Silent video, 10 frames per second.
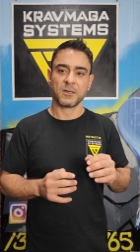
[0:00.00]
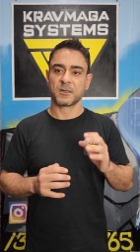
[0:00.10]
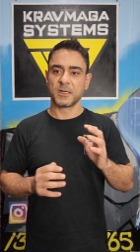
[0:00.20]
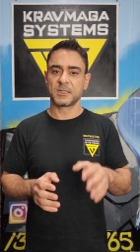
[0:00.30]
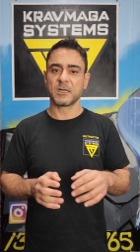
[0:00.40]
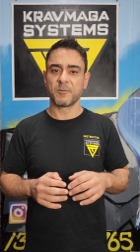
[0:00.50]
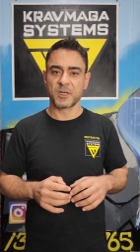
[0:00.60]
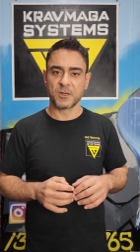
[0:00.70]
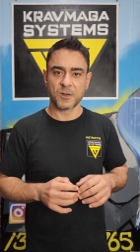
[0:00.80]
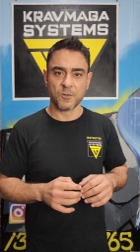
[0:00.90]
Get something
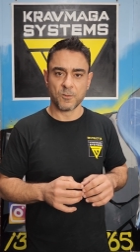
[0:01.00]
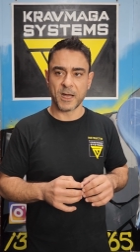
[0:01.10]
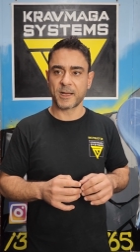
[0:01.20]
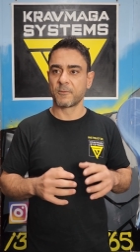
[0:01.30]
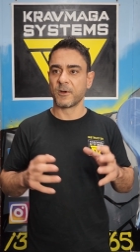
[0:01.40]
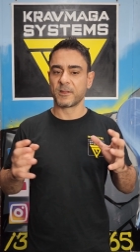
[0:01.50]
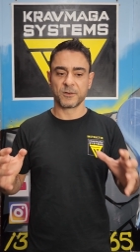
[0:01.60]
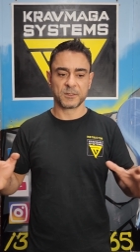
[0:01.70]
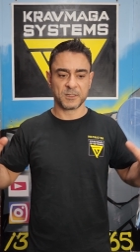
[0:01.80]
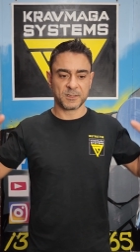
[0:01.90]
you can whack, whether
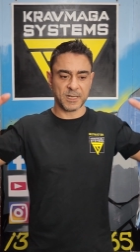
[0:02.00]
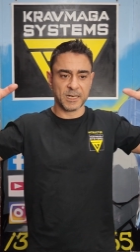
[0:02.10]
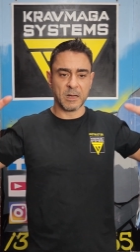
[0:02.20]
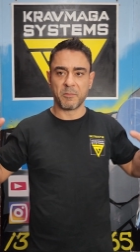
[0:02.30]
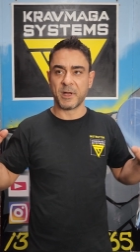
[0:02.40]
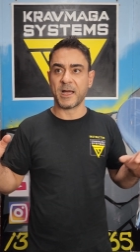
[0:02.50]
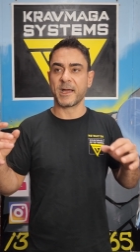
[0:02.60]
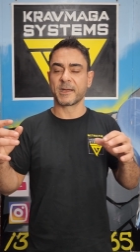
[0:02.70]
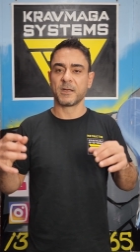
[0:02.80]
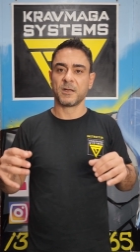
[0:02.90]
it's a stand-up
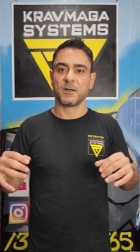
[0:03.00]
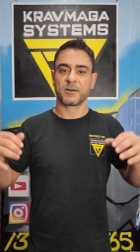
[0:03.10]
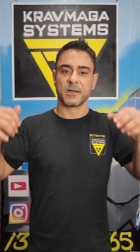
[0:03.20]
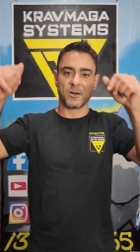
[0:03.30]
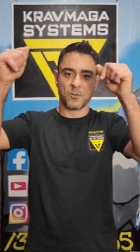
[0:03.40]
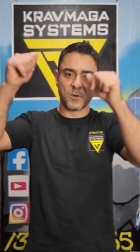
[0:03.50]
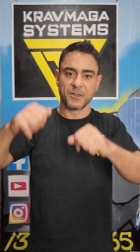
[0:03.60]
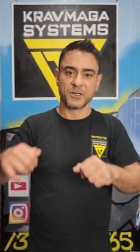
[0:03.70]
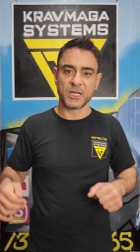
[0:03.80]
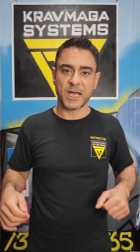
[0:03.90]
bag, okay, or one
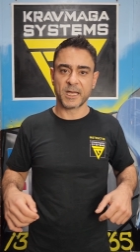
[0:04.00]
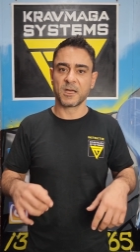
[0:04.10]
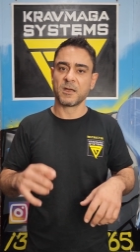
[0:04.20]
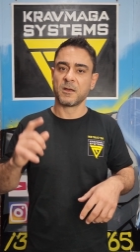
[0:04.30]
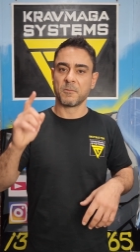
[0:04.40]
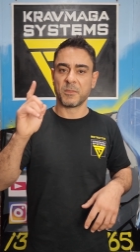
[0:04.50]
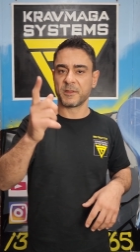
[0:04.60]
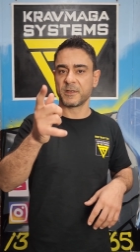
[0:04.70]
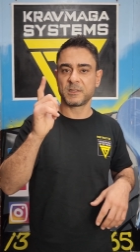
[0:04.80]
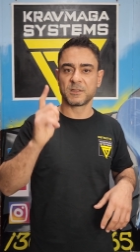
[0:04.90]
that's hanging, but
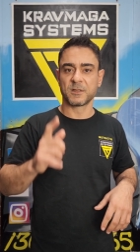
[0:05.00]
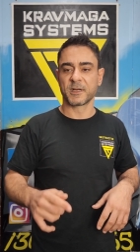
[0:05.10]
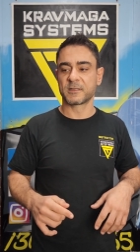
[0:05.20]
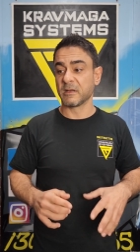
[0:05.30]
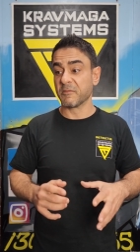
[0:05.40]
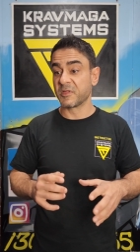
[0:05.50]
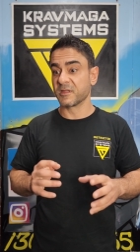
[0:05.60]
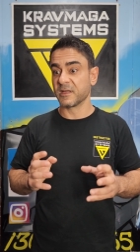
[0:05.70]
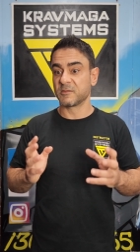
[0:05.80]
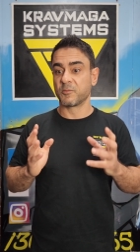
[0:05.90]
this is like something
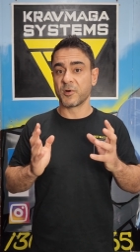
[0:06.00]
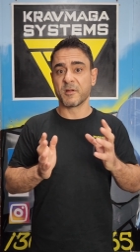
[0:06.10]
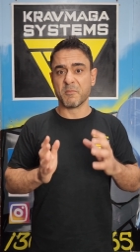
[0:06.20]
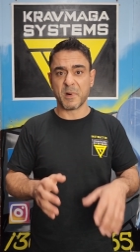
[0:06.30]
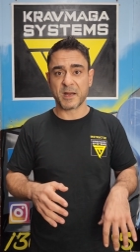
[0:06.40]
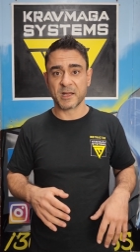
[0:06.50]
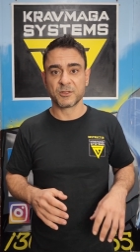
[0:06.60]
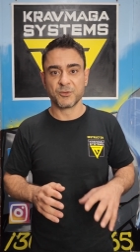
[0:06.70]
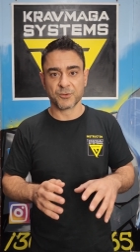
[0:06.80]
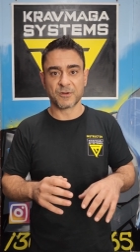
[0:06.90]
that's bread and butter
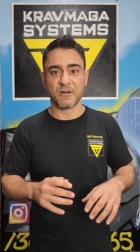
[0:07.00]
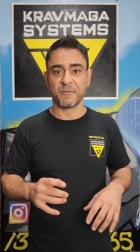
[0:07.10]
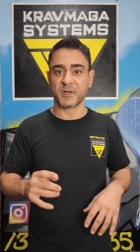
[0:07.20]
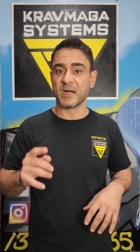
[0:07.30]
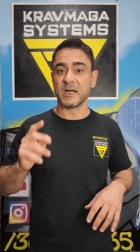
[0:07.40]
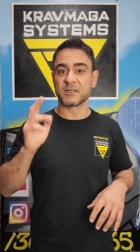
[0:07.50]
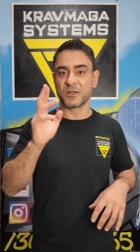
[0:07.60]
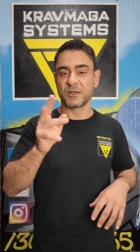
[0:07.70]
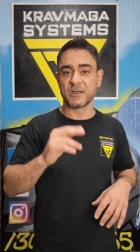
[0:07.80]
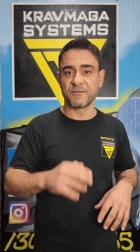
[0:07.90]
to Krav Maga, so
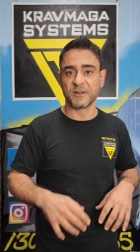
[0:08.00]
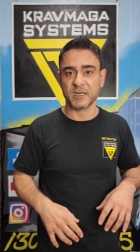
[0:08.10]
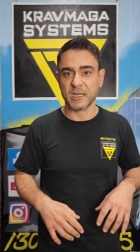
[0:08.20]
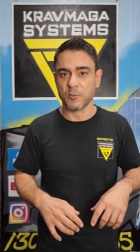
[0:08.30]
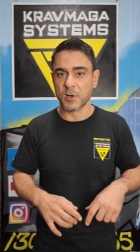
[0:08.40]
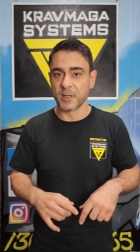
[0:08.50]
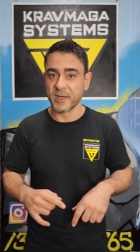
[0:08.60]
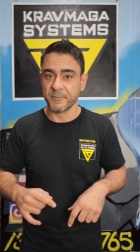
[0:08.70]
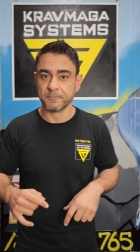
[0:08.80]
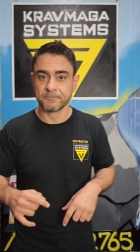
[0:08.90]
you definitely need one of them.